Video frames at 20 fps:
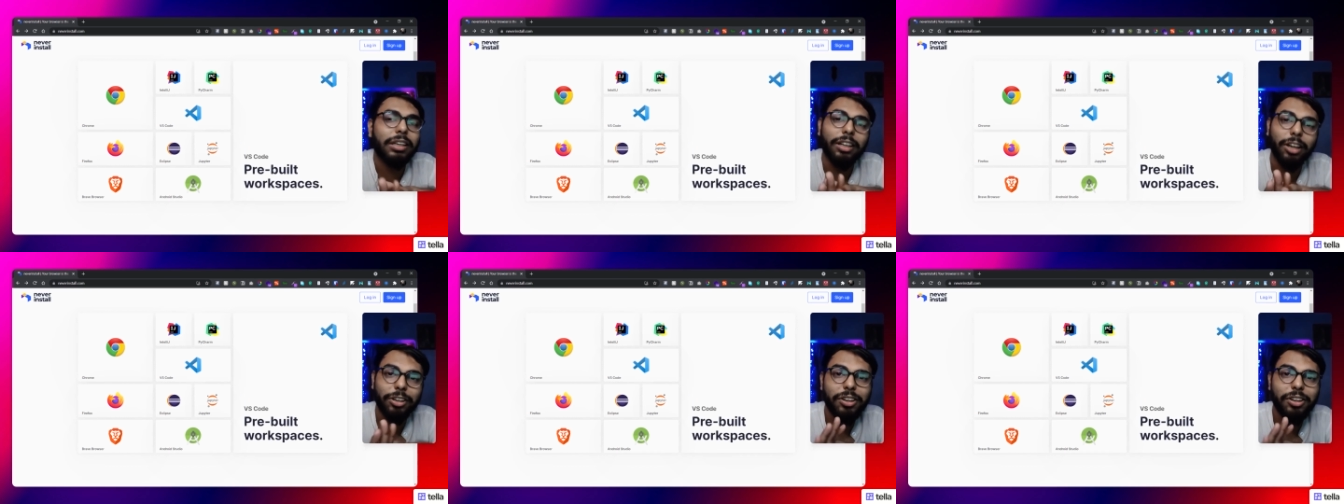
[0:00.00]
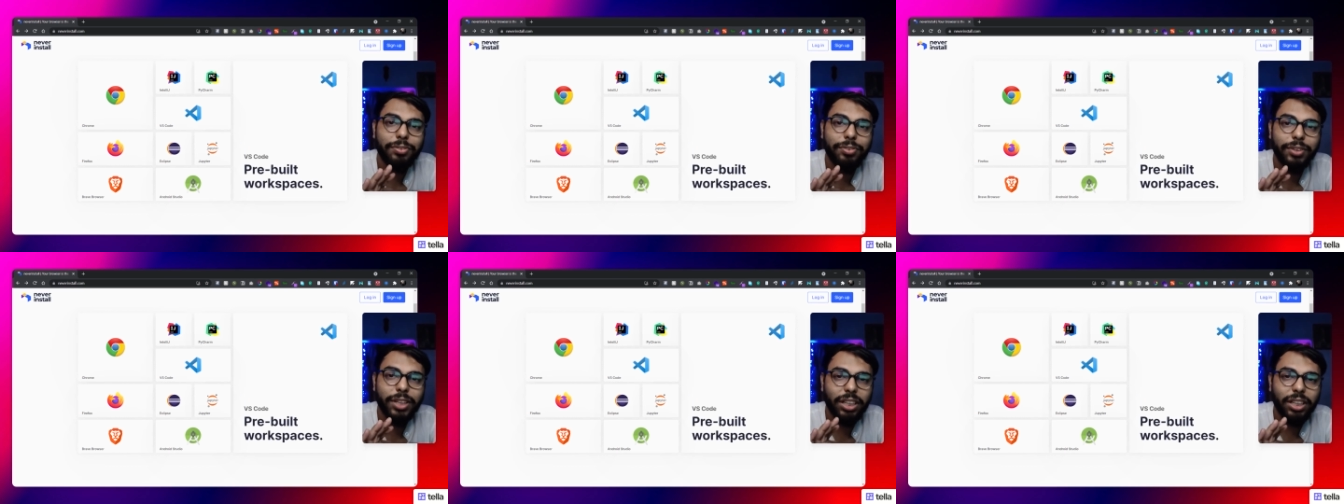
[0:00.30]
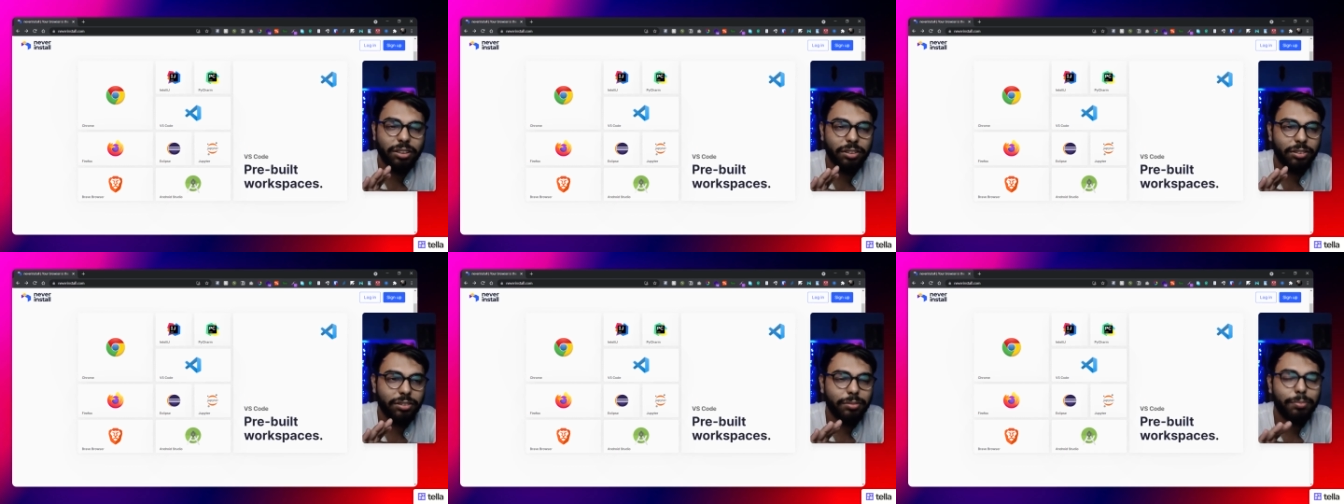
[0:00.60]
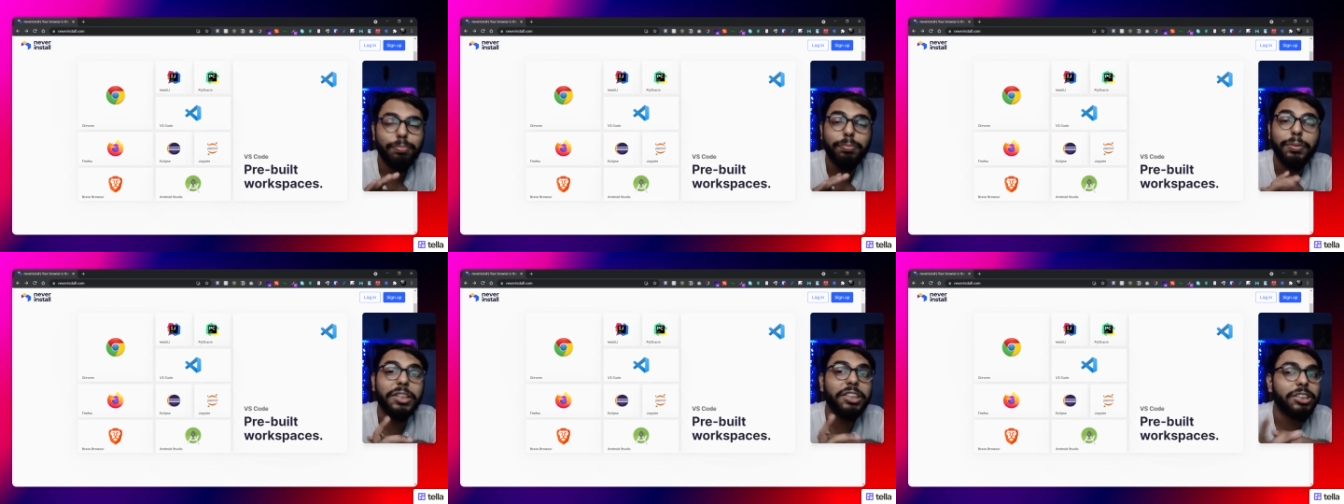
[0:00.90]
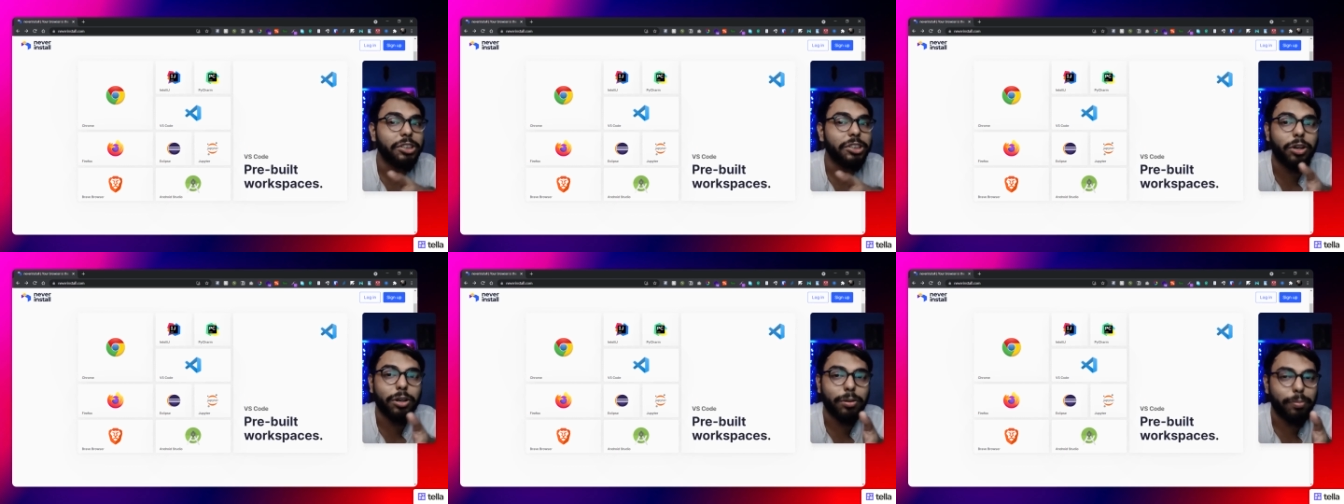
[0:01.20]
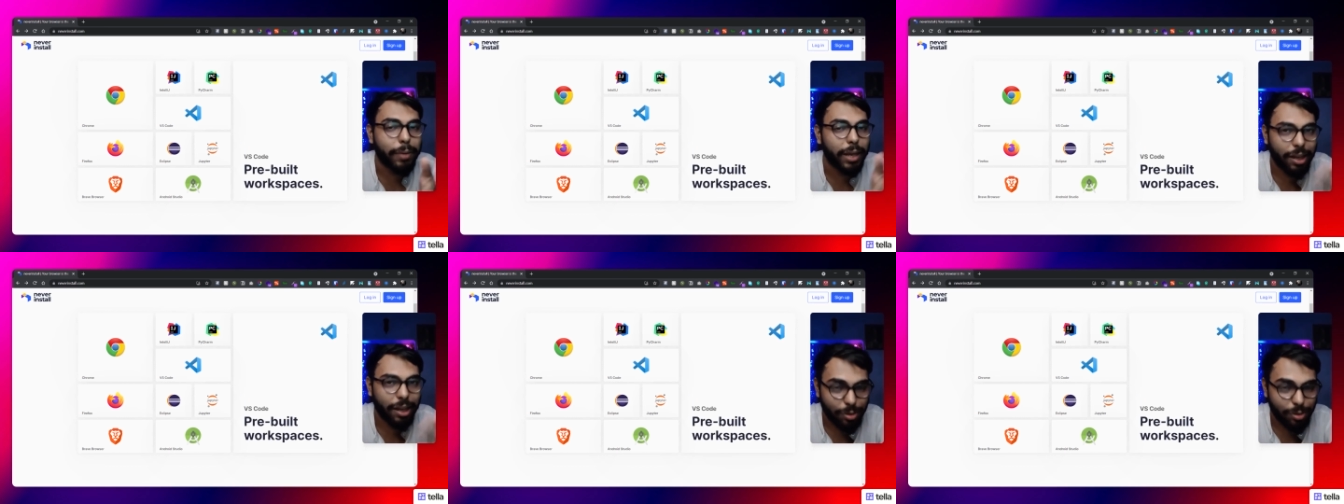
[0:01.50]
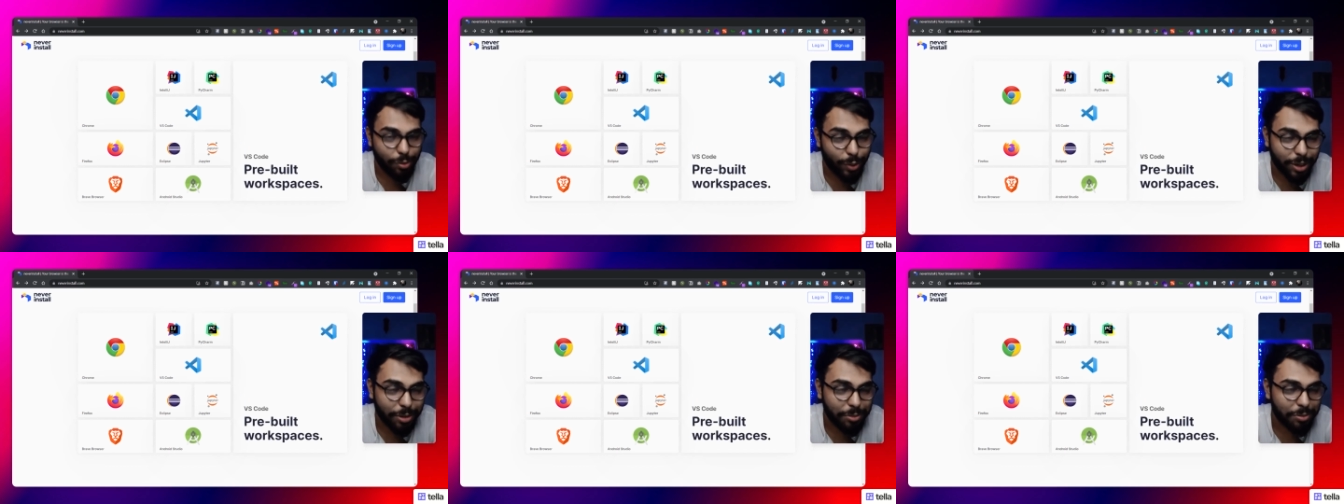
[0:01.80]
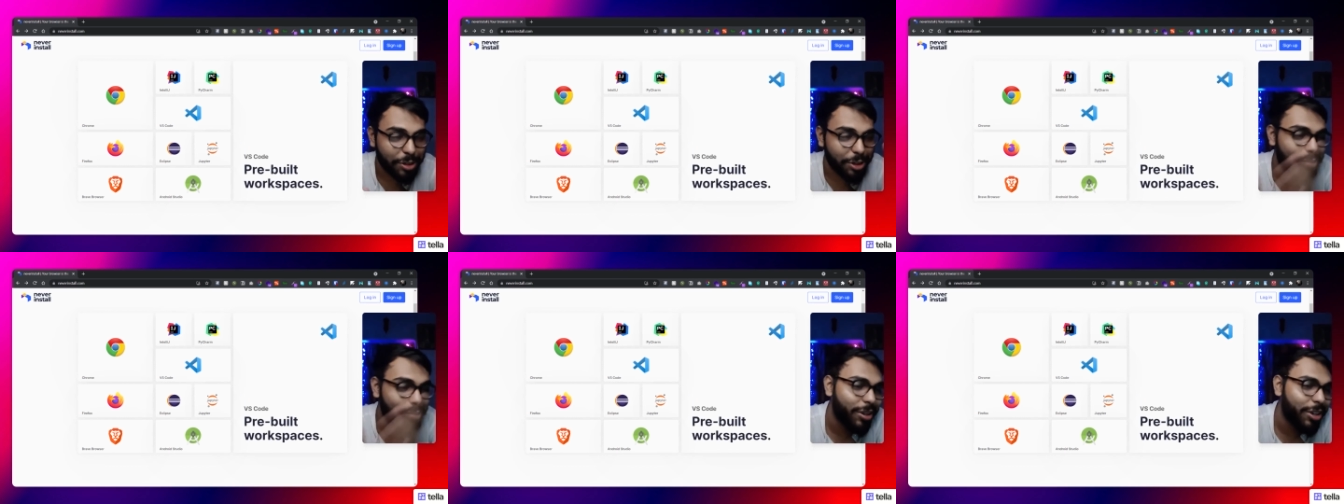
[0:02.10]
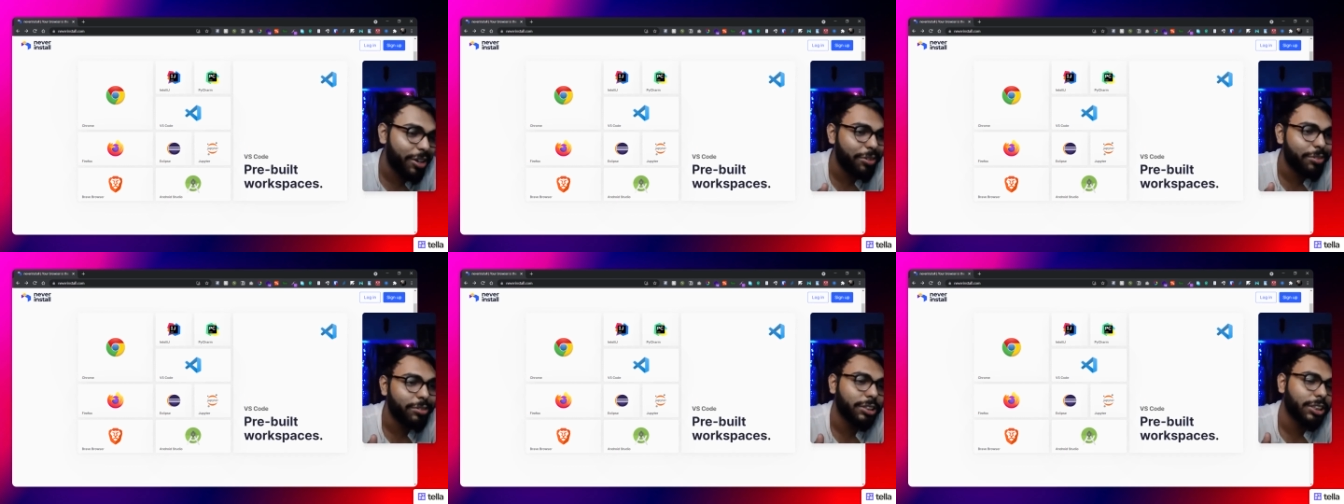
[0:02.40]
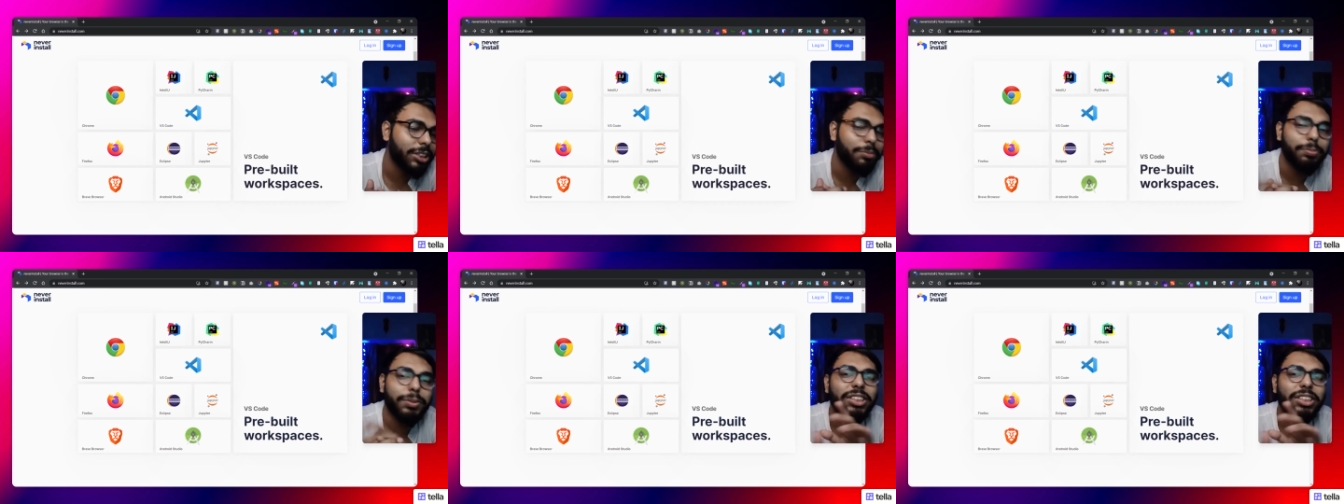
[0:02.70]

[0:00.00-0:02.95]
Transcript: clutter-free, PC or Mac, whatever you are using.